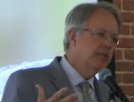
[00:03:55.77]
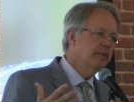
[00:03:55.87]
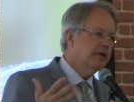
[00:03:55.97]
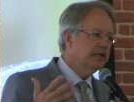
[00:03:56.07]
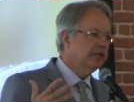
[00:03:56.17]

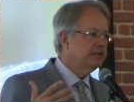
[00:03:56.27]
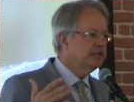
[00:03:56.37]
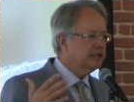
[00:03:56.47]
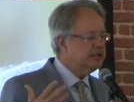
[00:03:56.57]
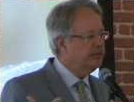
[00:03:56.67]
But
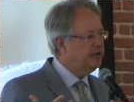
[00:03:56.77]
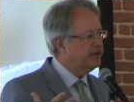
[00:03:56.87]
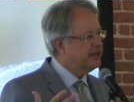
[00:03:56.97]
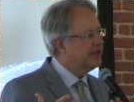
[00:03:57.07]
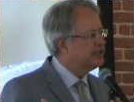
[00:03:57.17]
just to
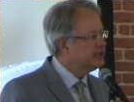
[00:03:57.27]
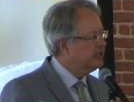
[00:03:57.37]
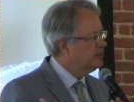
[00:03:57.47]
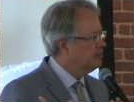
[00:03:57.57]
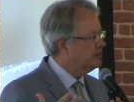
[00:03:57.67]
put things
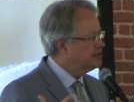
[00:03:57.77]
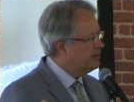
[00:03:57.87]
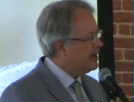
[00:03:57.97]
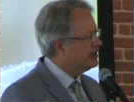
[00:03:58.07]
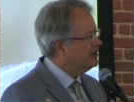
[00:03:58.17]
in
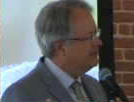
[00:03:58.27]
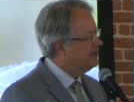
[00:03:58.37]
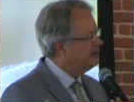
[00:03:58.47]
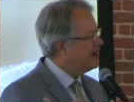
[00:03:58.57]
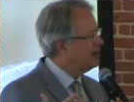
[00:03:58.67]
perspective,
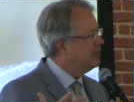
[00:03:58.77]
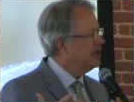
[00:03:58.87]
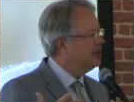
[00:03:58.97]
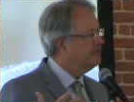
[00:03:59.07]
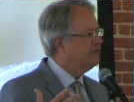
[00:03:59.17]
if I
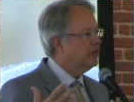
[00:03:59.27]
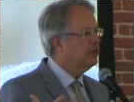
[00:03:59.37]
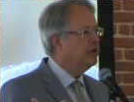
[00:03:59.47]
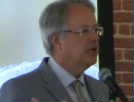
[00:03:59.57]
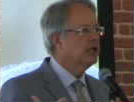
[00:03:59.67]
may, for a
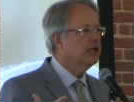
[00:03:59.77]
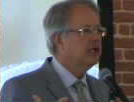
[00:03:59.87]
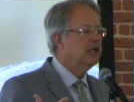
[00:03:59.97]
minute,